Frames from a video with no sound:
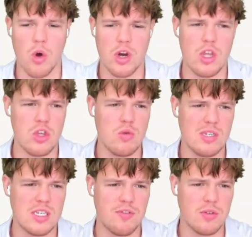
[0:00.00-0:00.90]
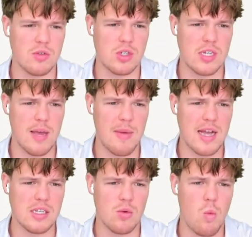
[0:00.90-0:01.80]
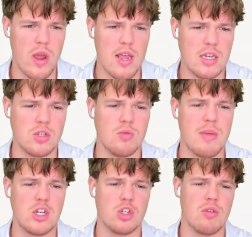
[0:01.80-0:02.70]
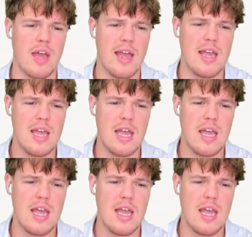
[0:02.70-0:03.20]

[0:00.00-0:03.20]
going to use this filter step as a way to make sure that